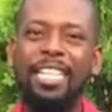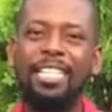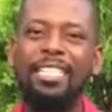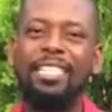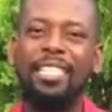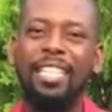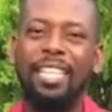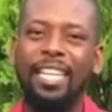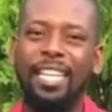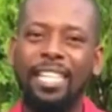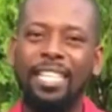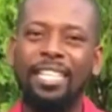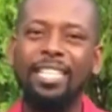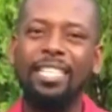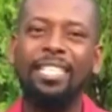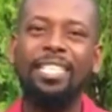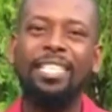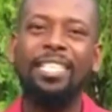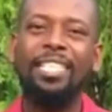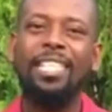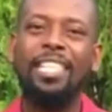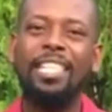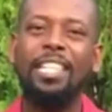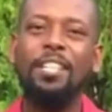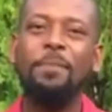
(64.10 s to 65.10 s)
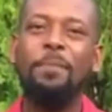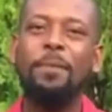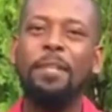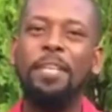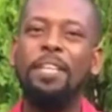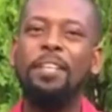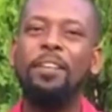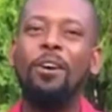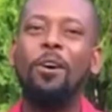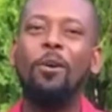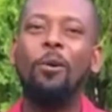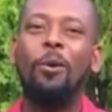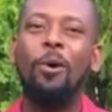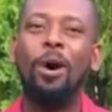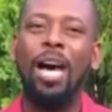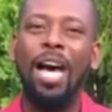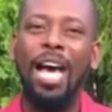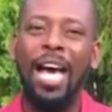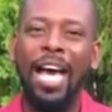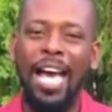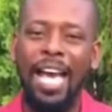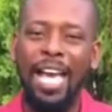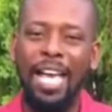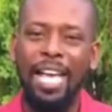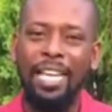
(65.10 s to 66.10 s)
is hidden deep in our
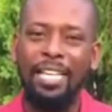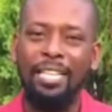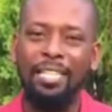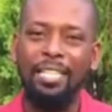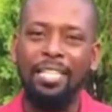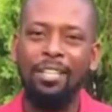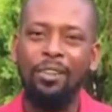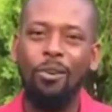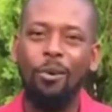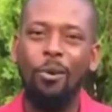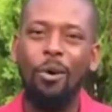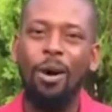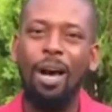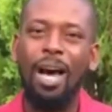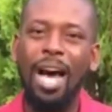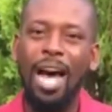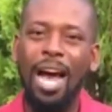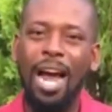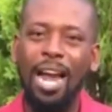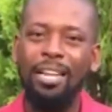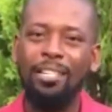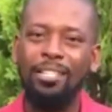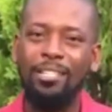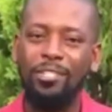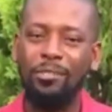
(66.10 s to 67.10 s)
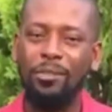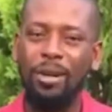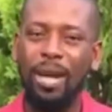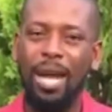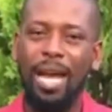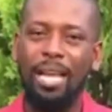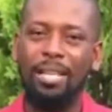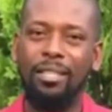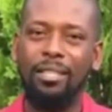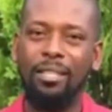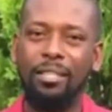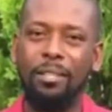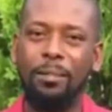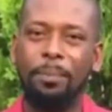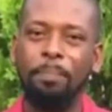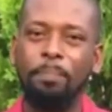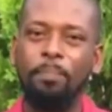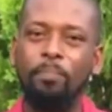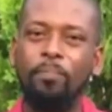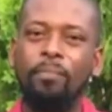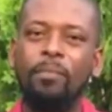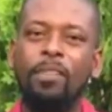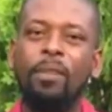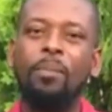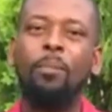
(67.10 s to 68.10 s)
eyes, in our hearts rather.
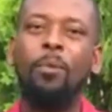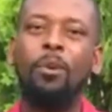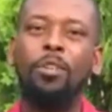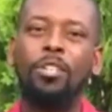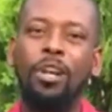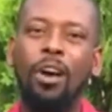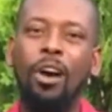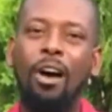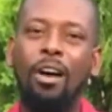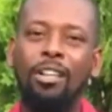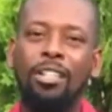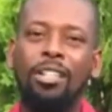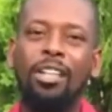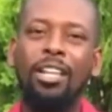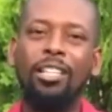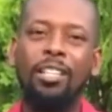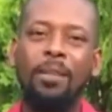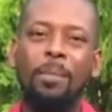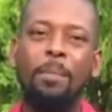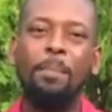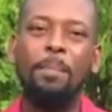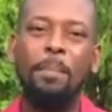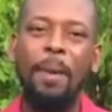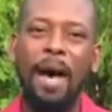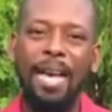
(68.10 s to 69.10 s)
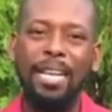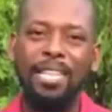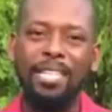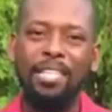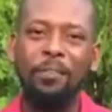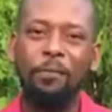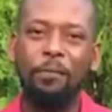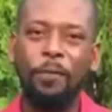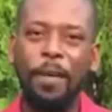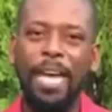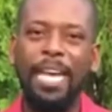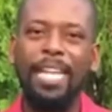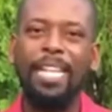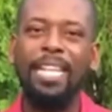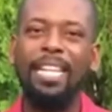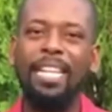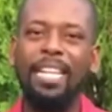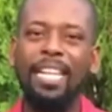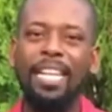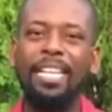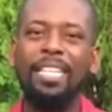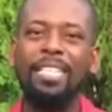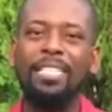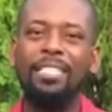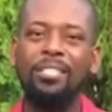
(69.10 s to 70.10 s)
But under the magnifying
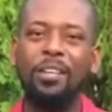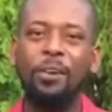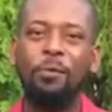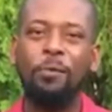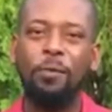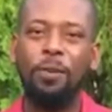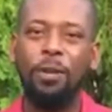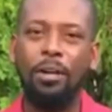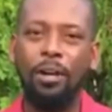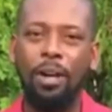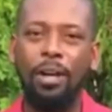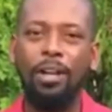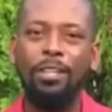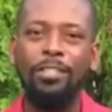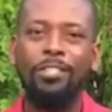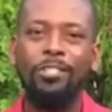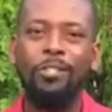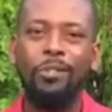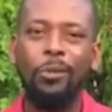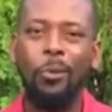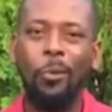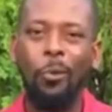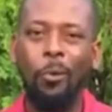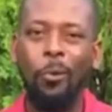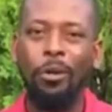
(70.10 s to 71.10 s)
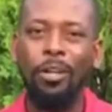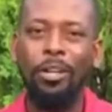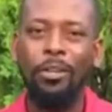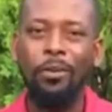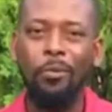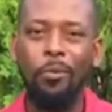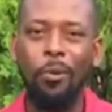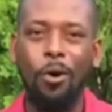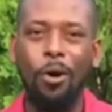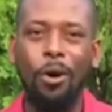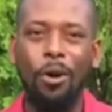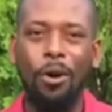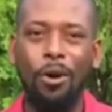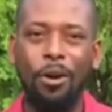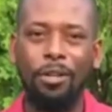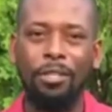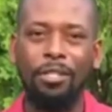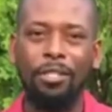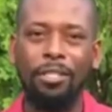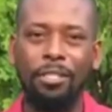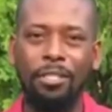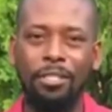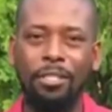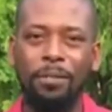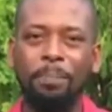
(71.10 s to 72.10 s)
lens of God's holy
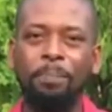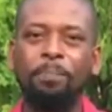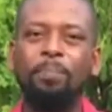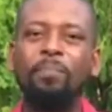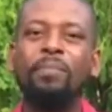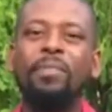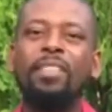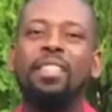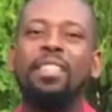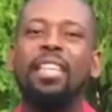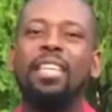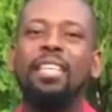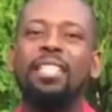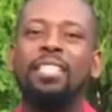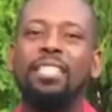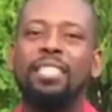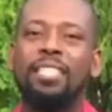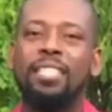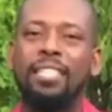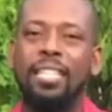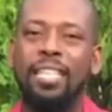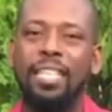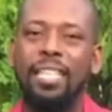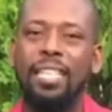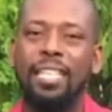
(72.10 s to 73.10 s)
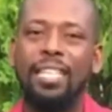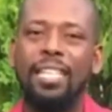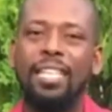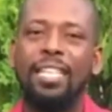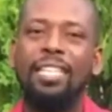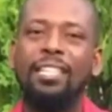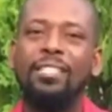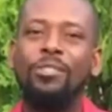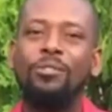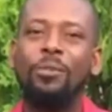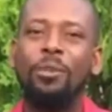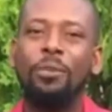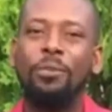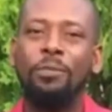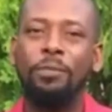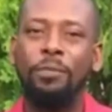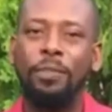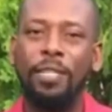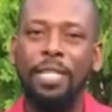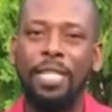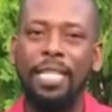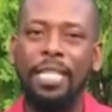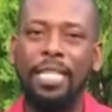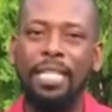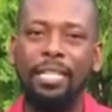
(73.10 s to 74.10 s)
words, then sin is
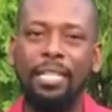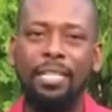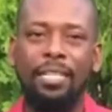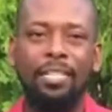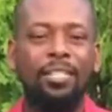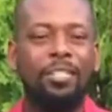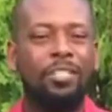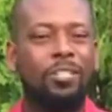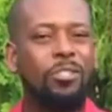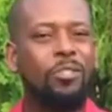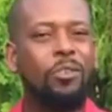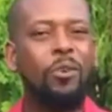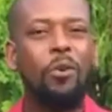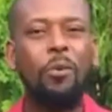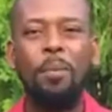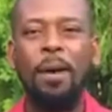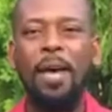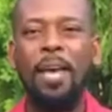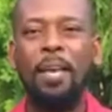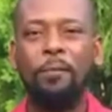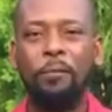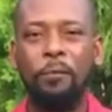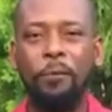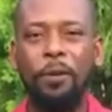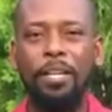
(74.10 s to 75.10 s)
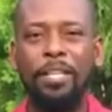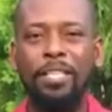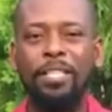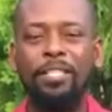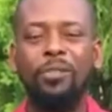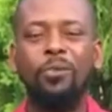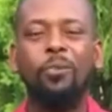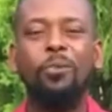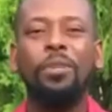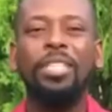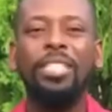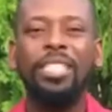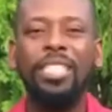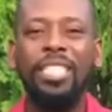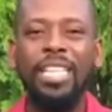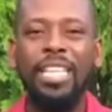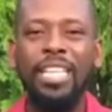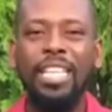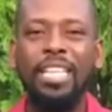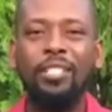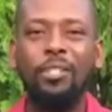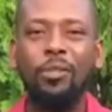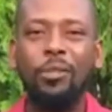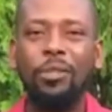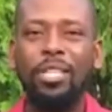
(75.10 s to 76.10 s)
revealed. So, my friends, we
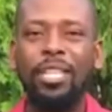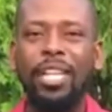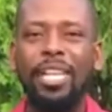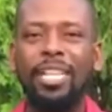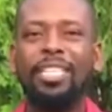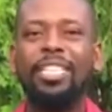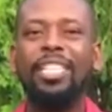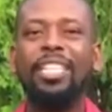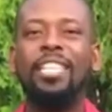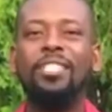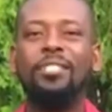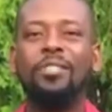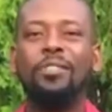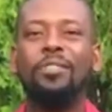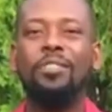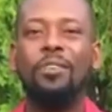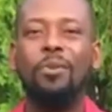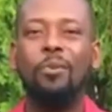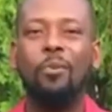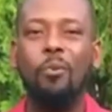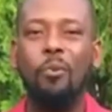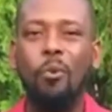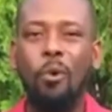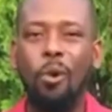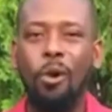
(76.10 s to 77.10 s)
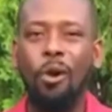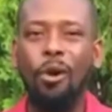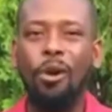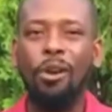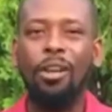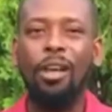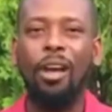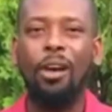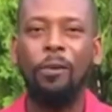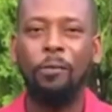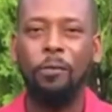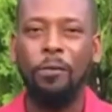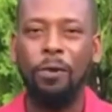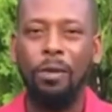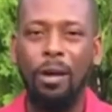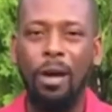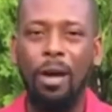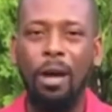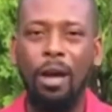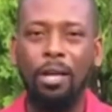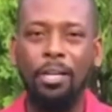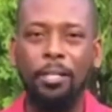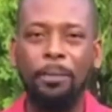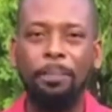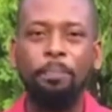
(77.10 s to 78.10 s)
need to get into the Word of
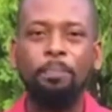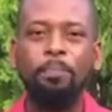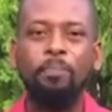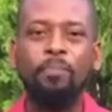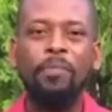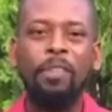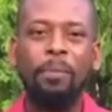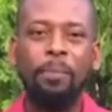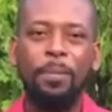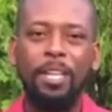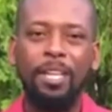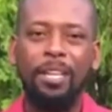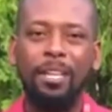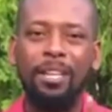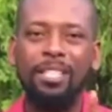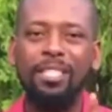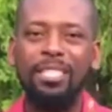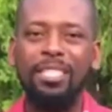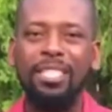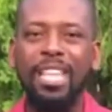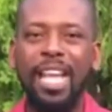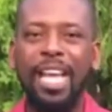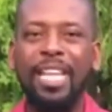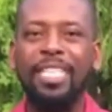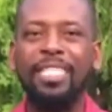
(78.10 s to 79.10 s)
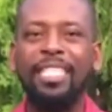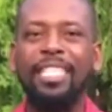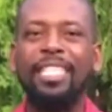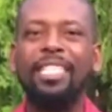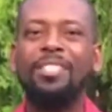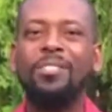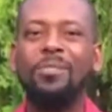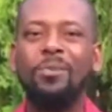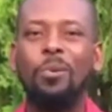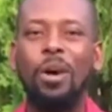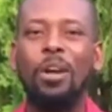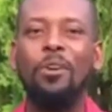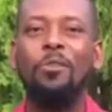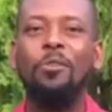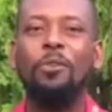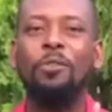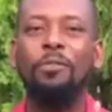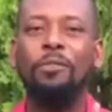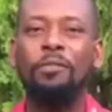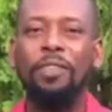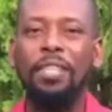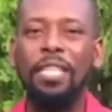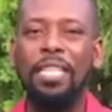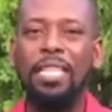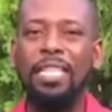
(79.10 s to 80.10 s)
God because that is what
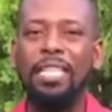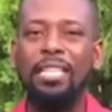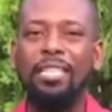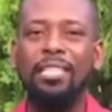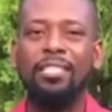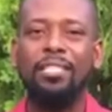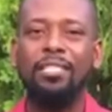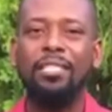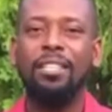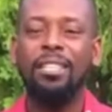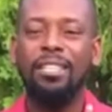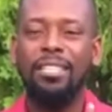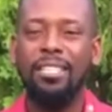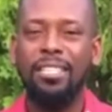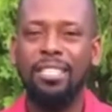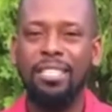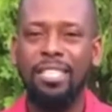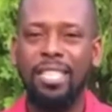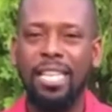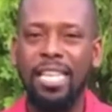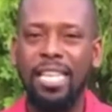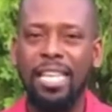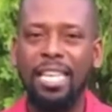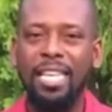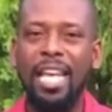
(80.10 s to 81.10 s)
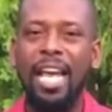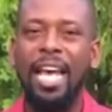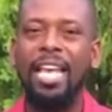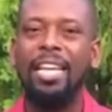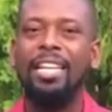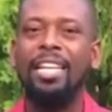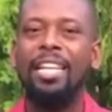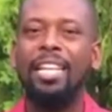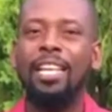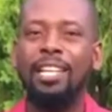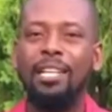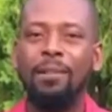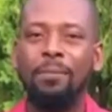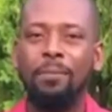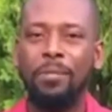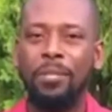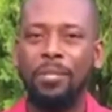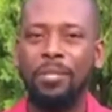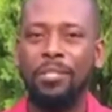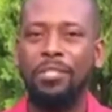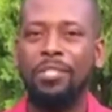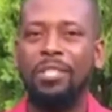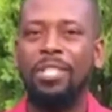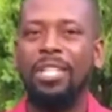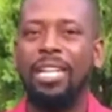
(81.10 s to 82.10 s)
reveals sin and helps
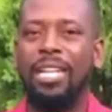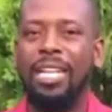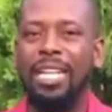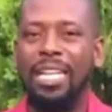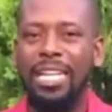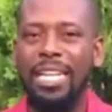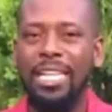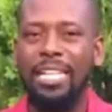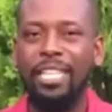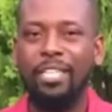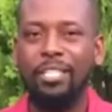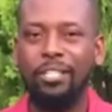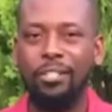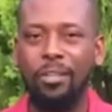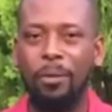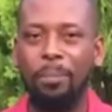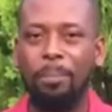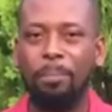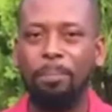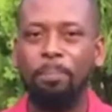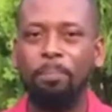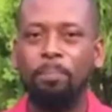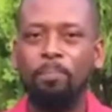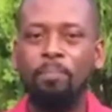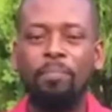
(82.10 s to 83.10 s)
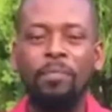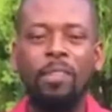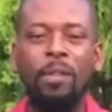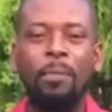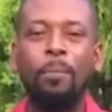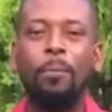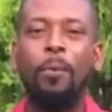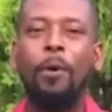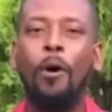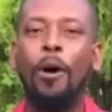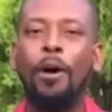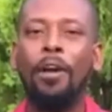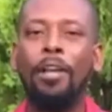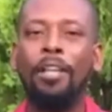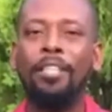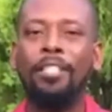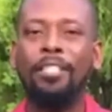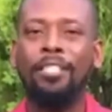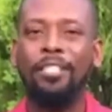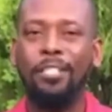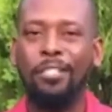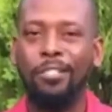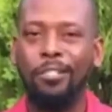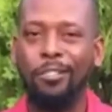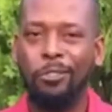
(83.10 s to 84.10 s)
us to clean it up.
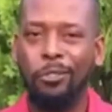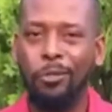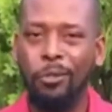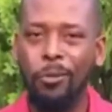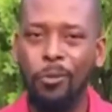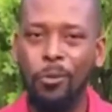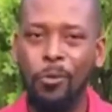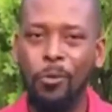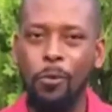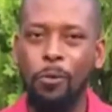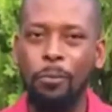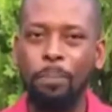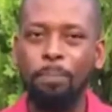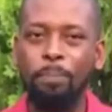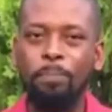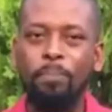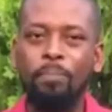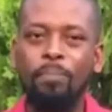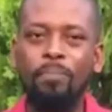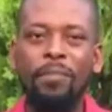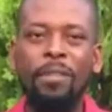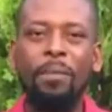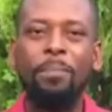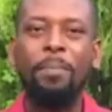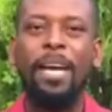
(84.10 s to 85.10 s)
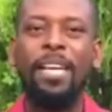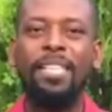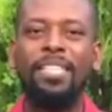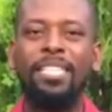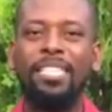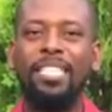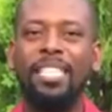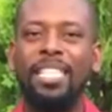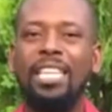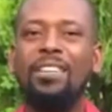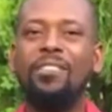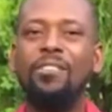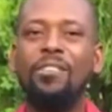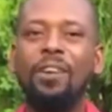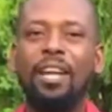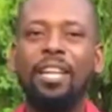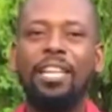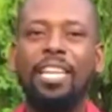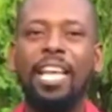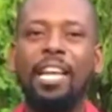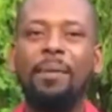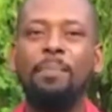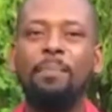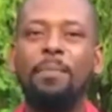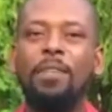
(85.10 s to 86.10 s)
Point two bacteria
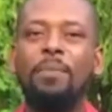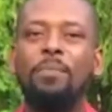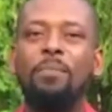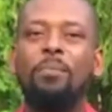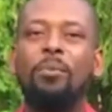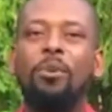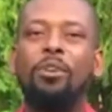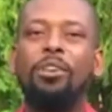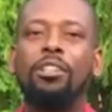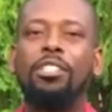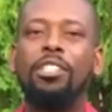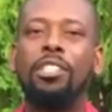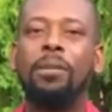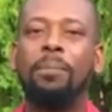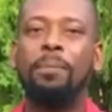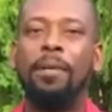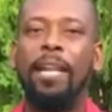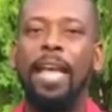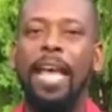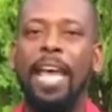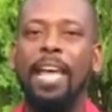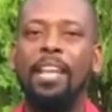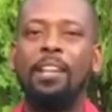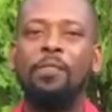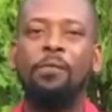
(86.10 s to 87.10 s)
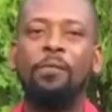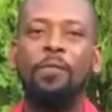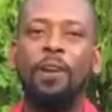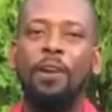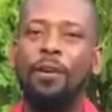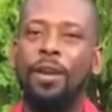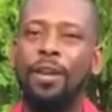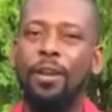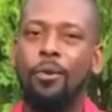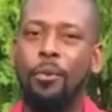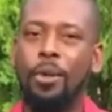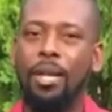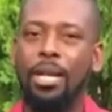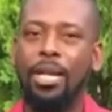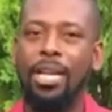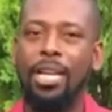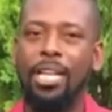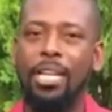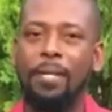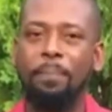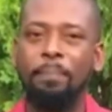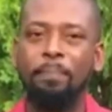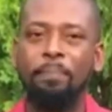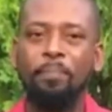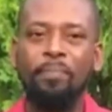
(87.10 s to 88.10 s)
can be multiplied very
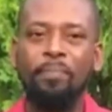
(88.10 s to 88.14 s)
quickly,